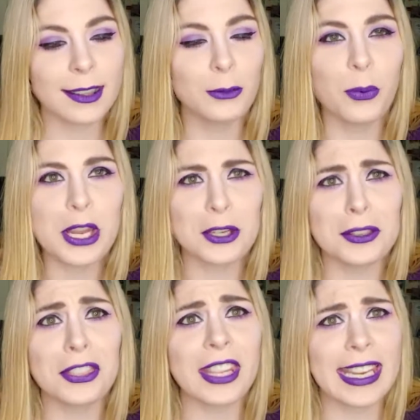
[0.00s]

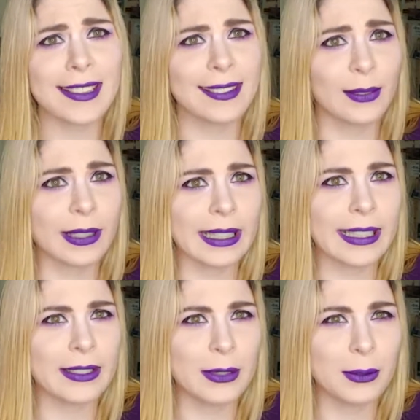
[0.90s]
weird things
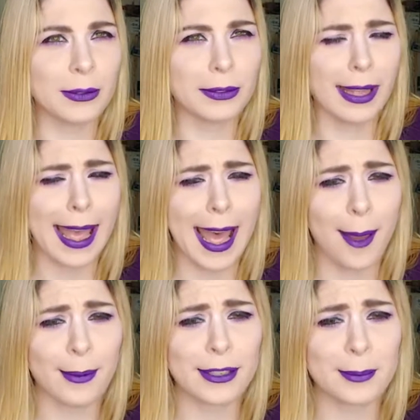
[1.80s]
really do
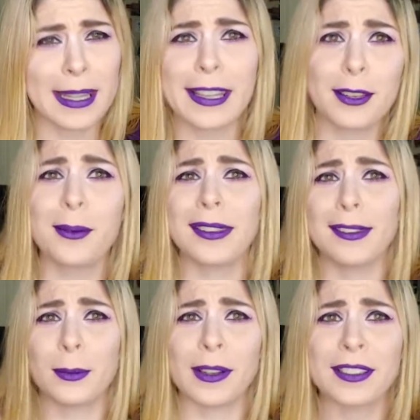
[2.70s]
happen to me. There was
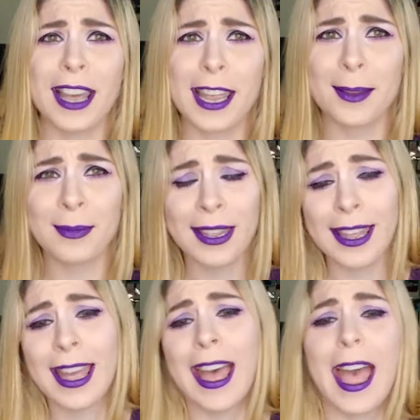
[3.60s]
this one time
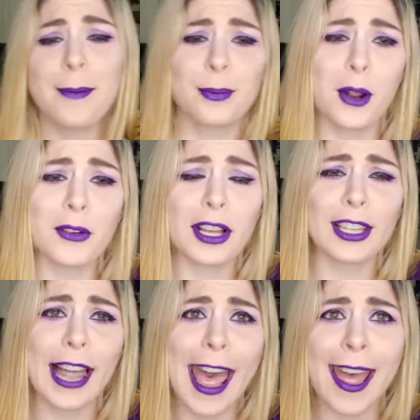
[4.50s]
I broke
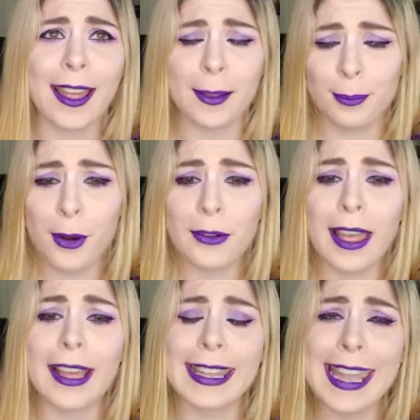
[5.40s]

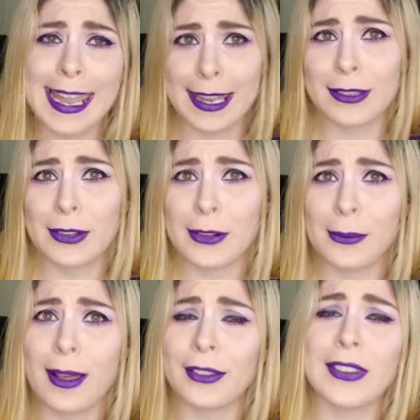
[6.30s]
a candle
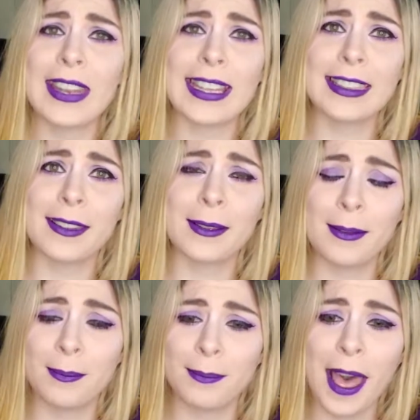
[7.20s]
while sitting in
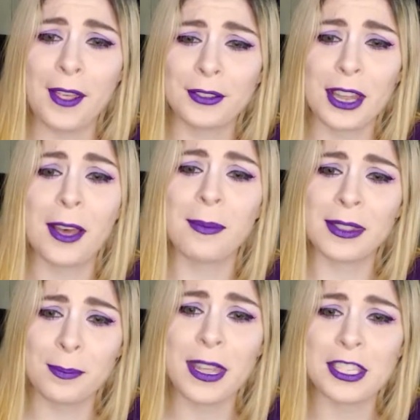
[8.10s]
the bathtub
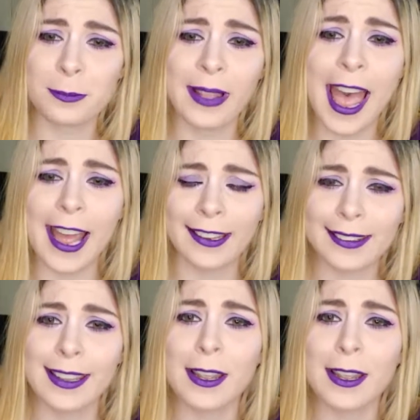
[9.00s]
in the pitch black,